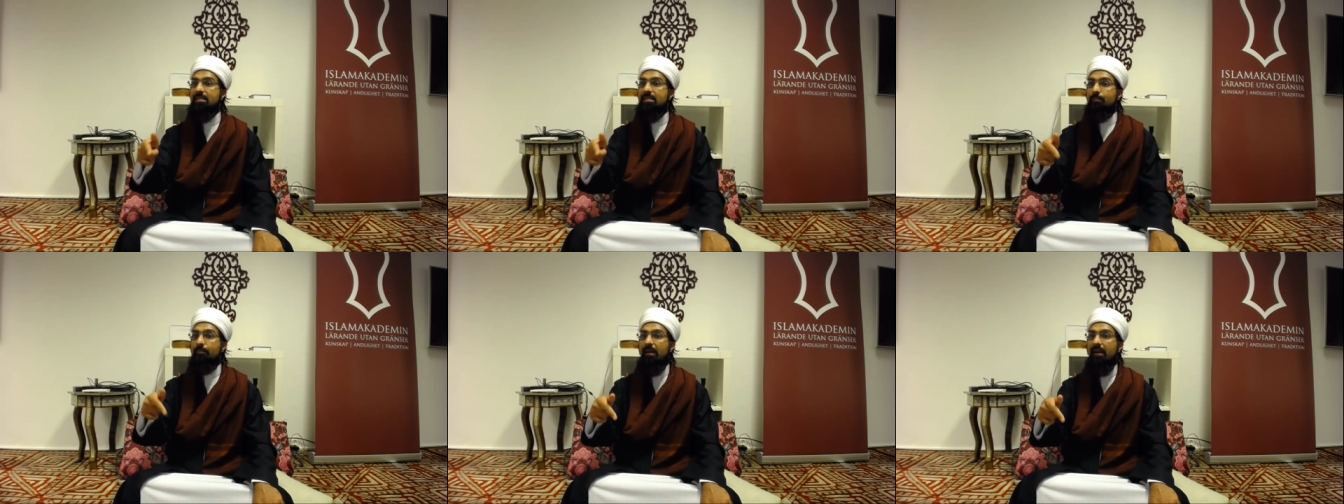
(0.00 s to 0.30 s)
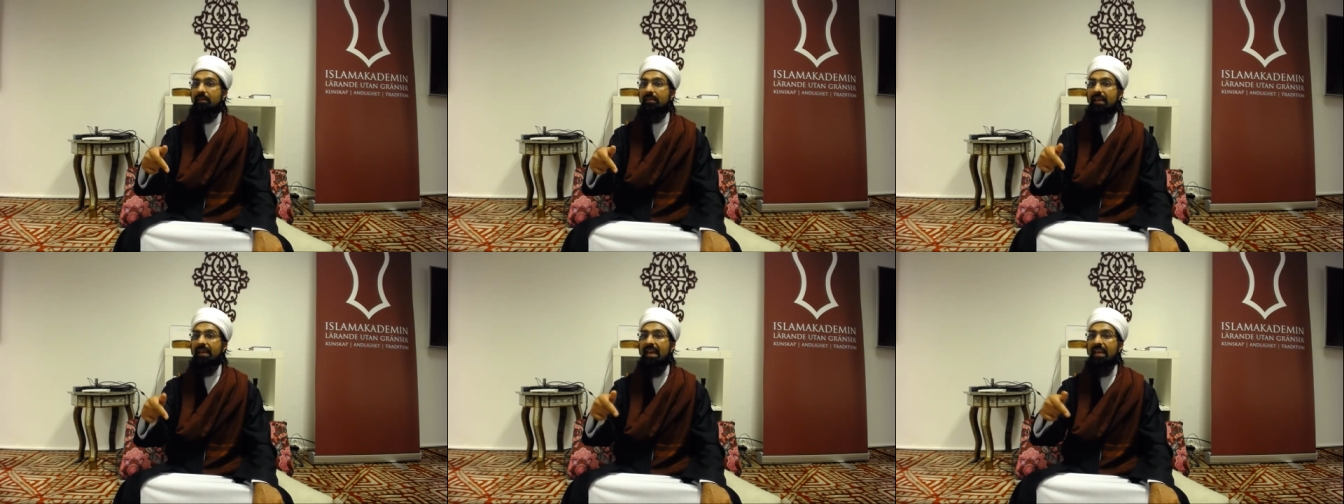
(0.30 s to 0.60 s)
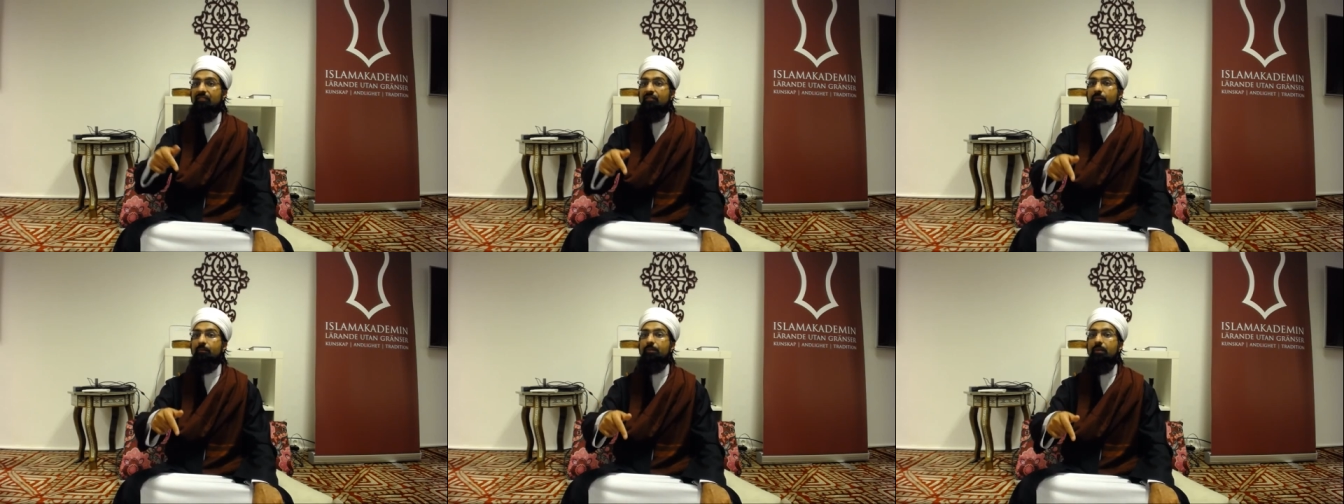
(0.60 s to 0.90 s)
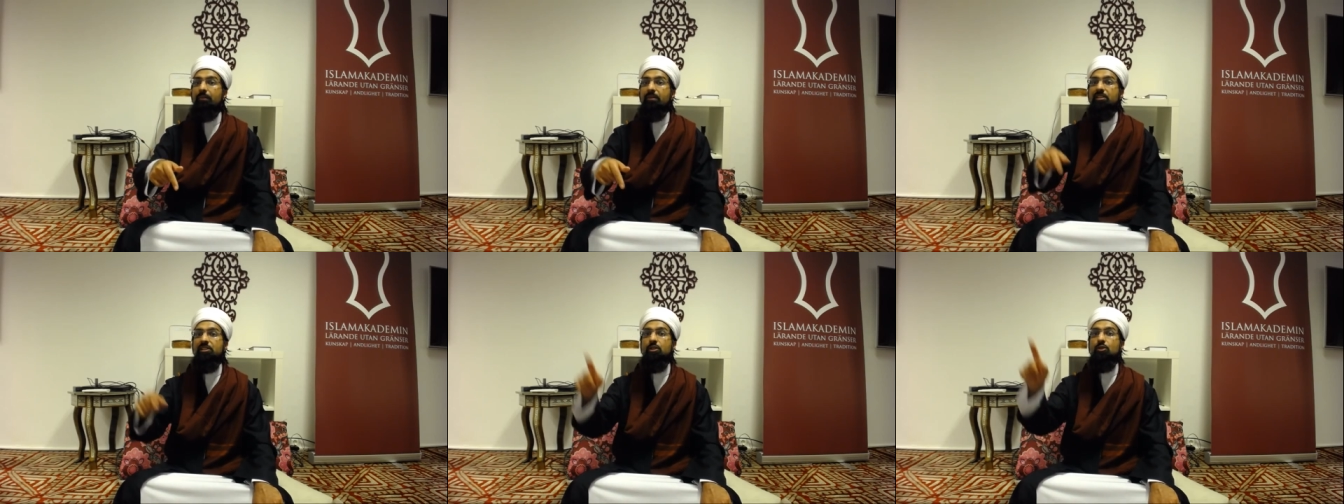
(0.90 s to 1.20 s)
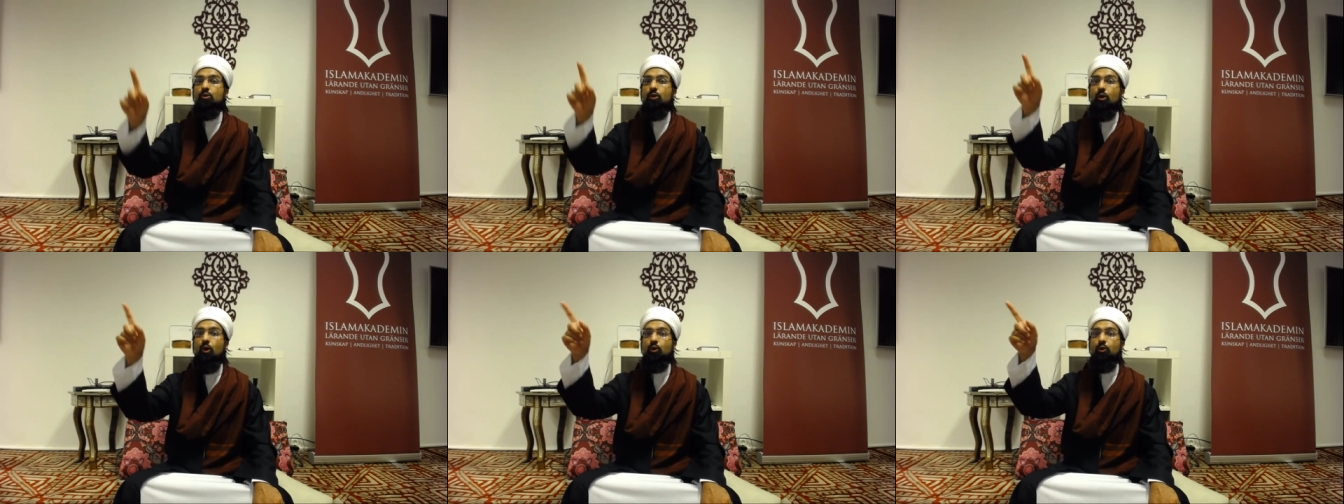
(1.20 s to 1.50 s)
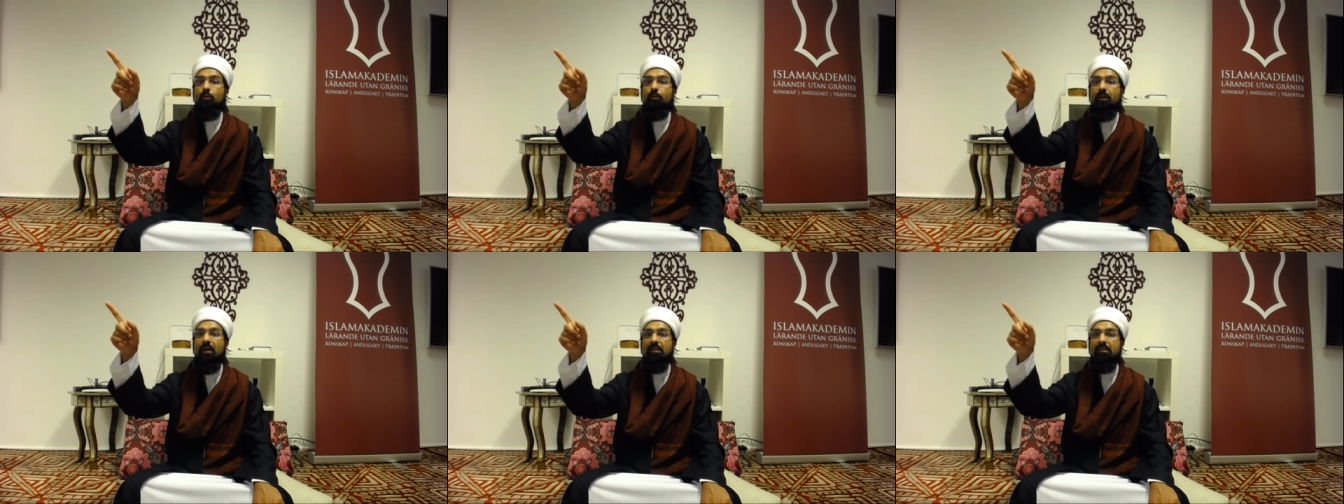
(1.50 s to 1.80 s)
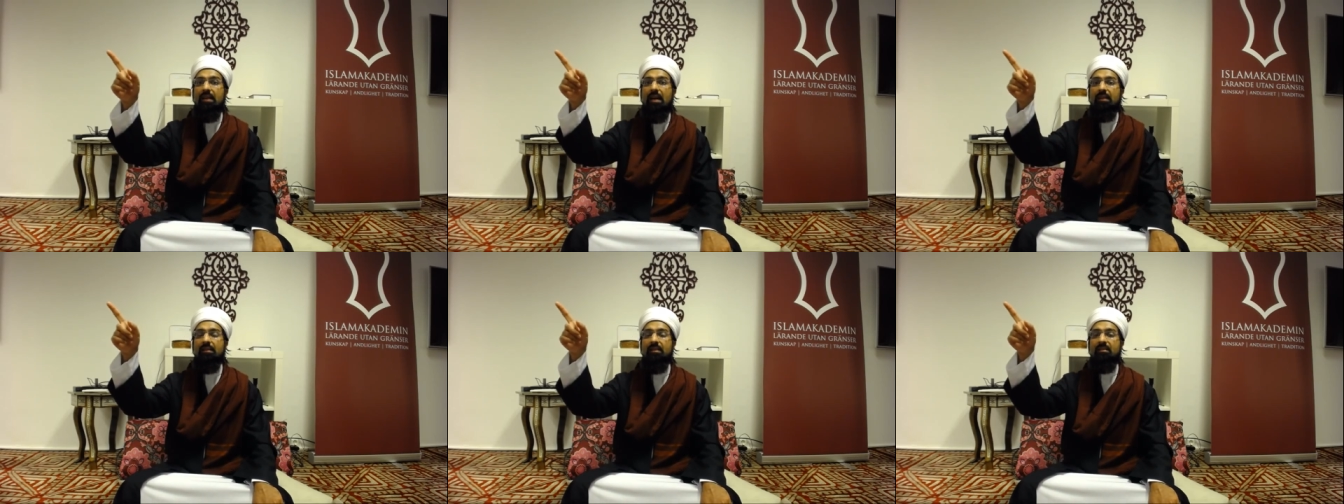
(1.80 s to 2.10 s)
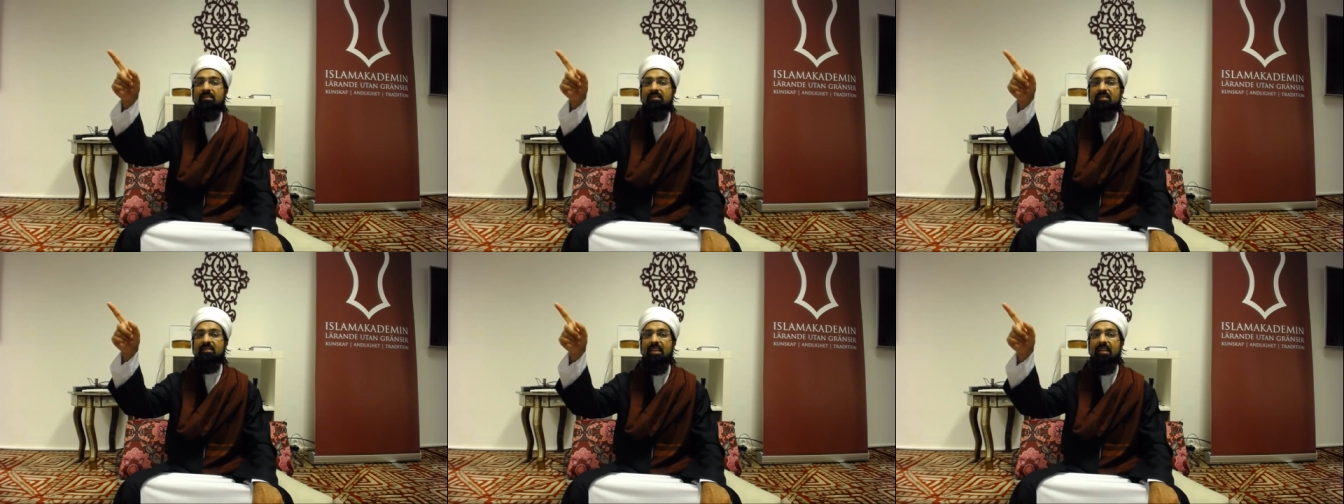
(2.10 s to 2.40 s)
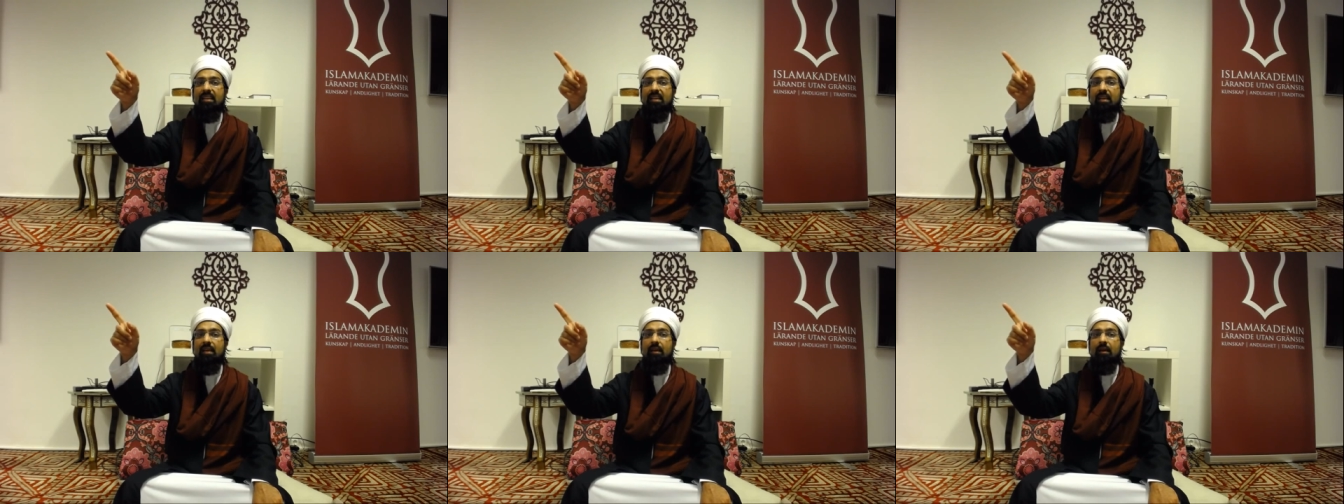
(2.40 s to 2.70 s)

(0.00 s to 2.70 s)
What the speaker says: mother gave him permission to go to Baghdad and study